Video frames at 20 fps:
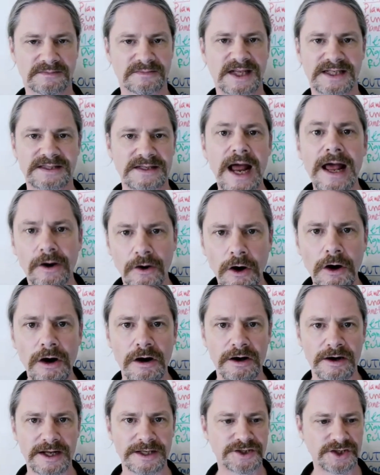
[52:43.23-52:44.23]
It's not
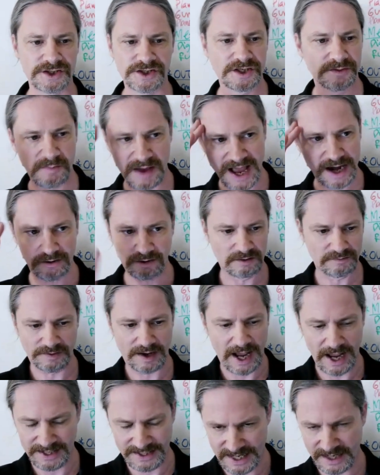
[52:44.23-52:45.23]
hard. It's just a matter of
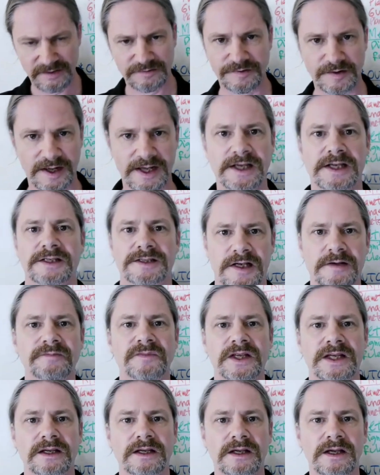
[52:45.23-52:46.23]
identifying
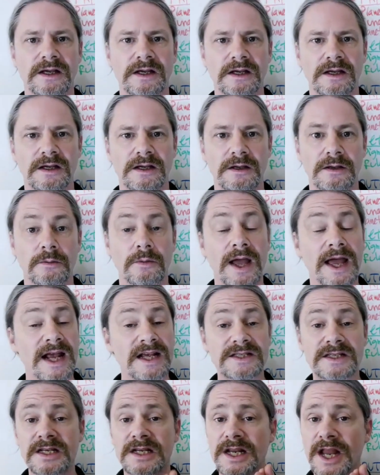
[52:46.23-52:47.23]
something. It
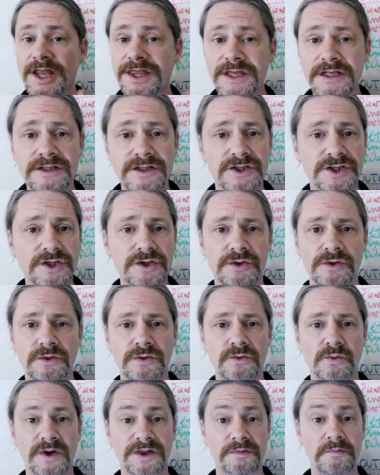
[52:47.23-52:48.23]
has nothing to do
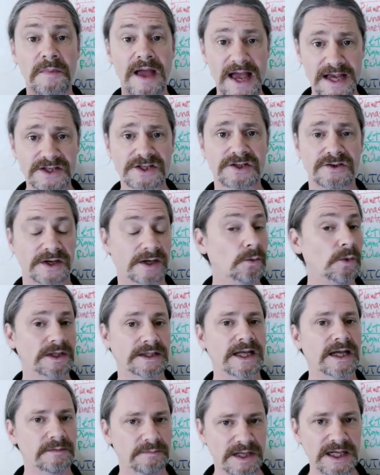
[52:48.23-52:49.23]
with mastering
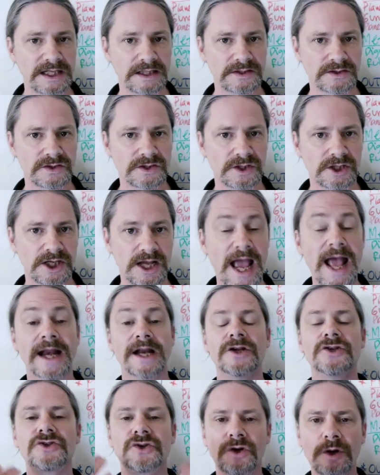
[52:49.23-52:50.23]
what that means and
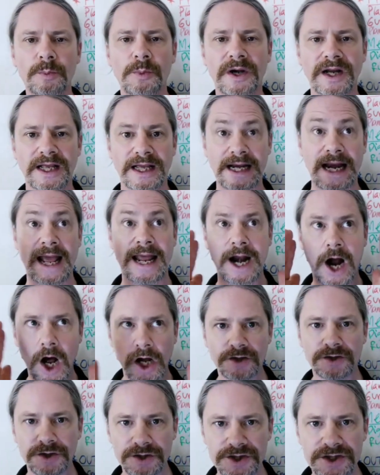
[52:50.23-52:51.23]
interpreting it and
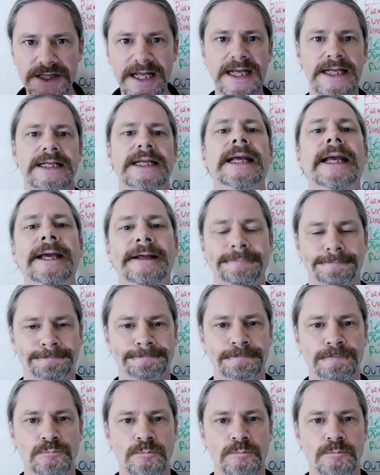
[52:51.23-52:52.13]
understanding it.